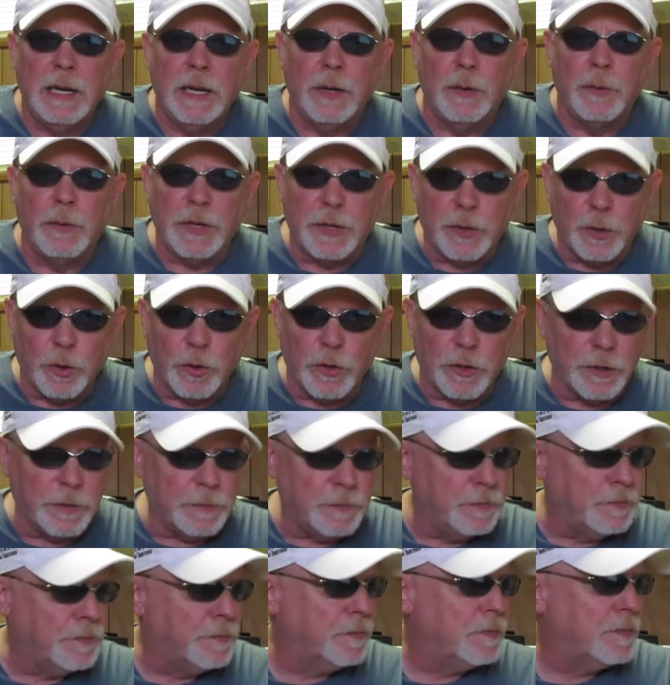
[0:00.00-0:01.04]
record.
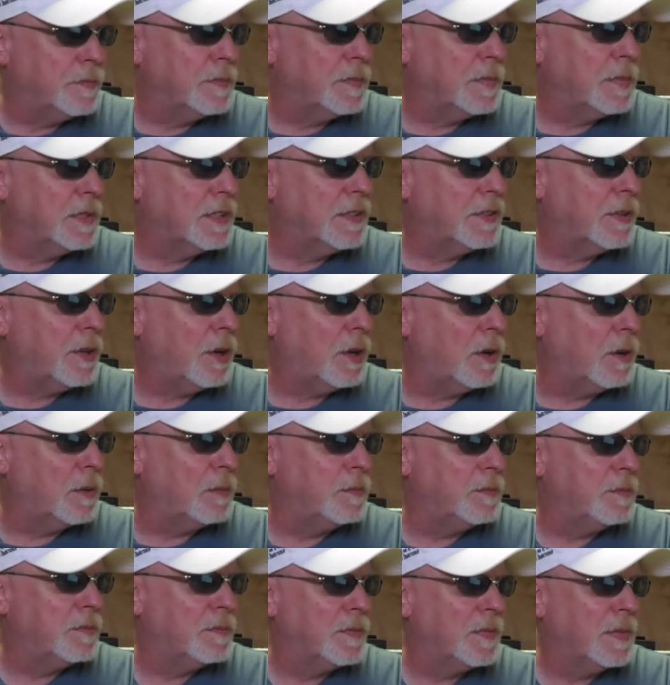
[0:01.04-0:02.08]

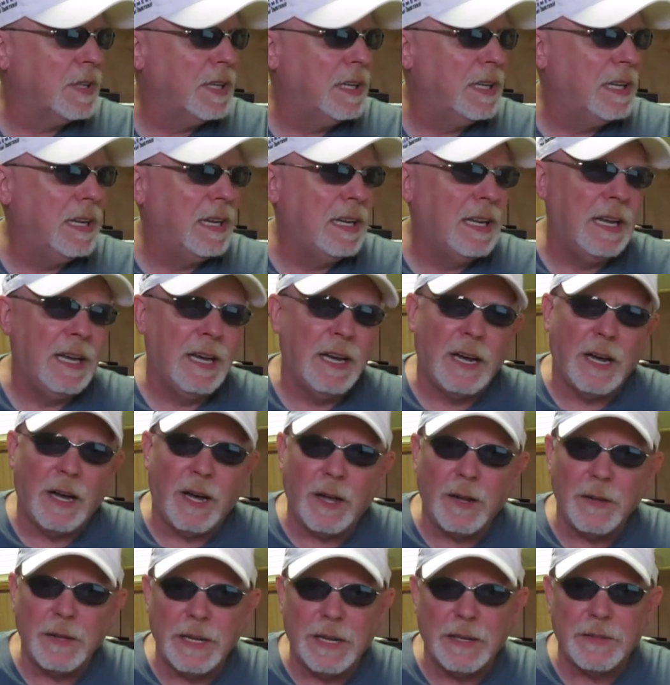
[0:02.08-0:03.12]
So
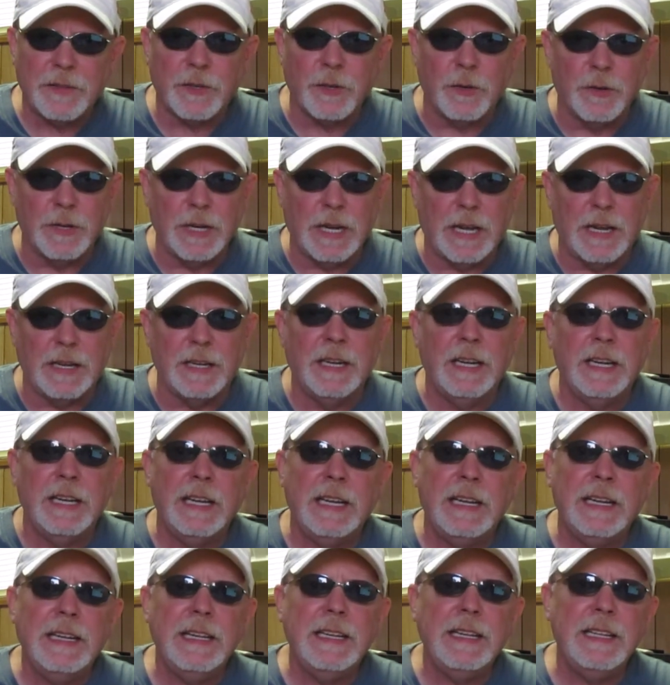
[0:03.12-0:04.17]
all that's going on.
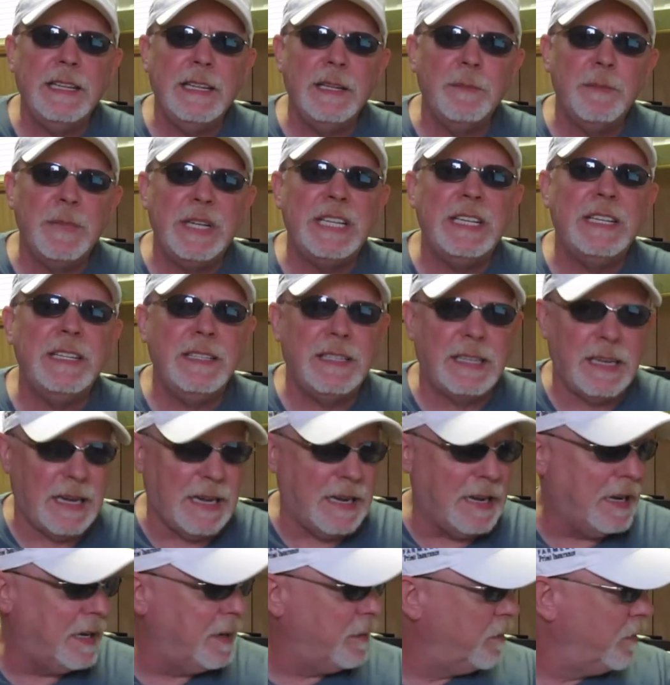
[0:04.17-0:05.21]
In the
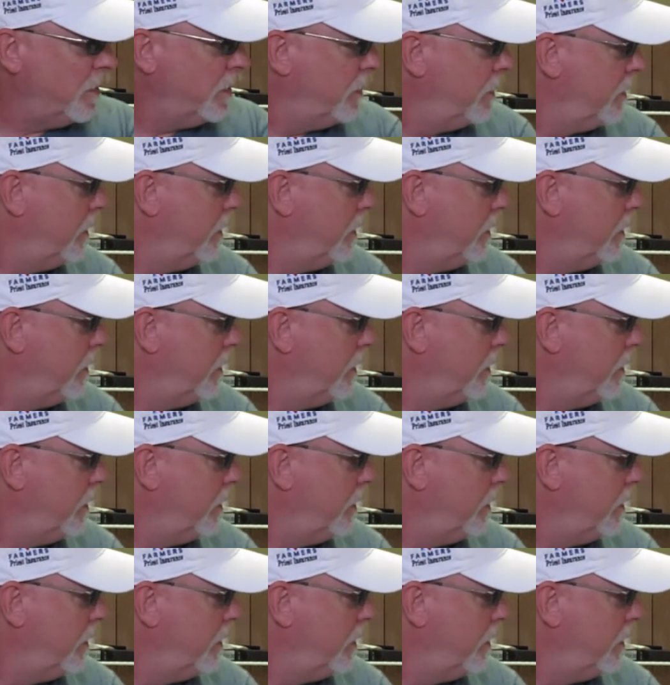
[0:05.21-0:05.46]
meantime,